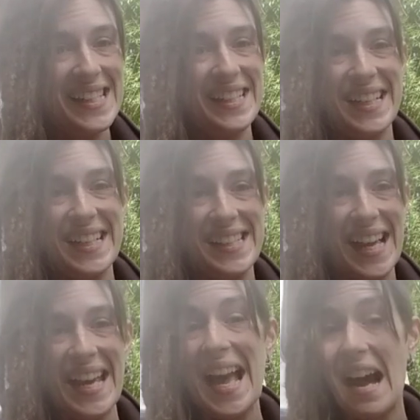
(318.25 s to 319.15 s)
And like I
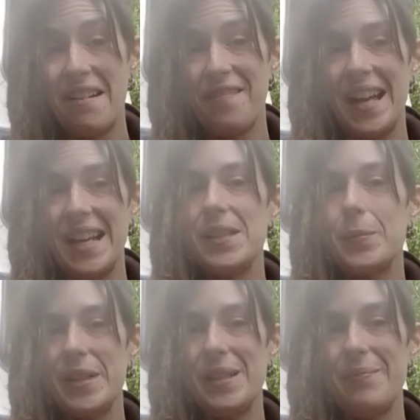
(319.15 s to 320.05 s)
say, caravans
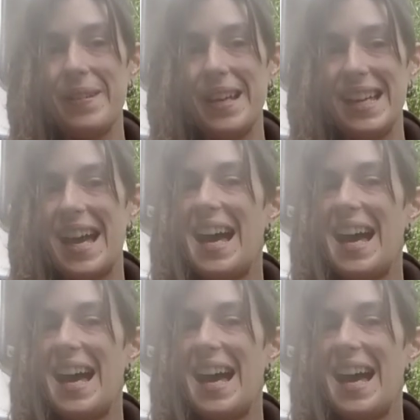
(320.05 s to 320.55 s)
wouldn't be